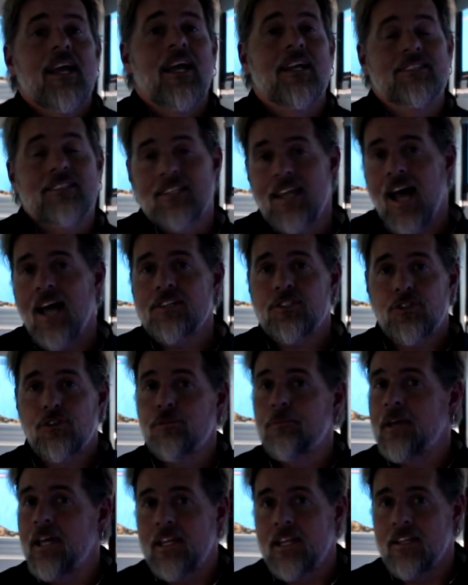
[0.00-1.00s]
it's not
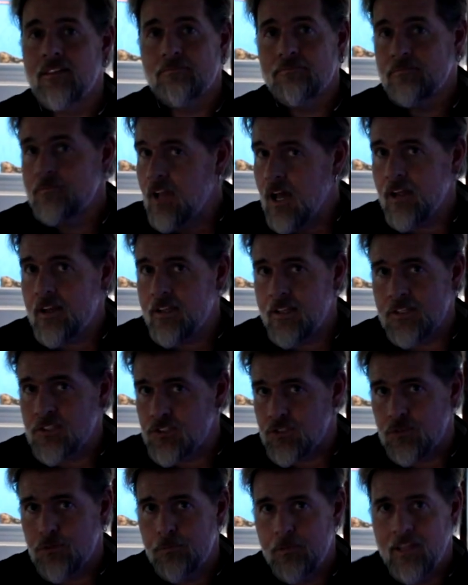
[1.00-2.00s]
too many. None
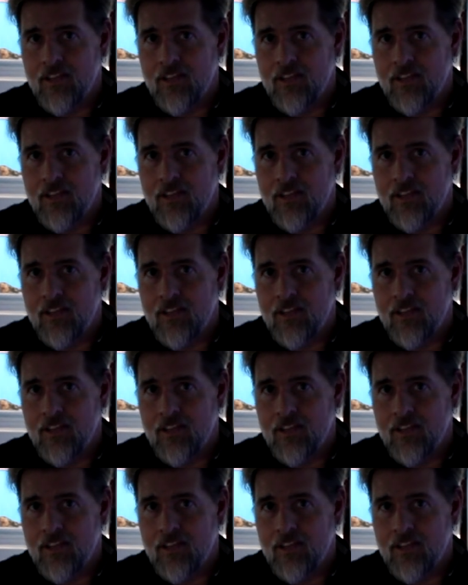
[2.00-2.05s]
is too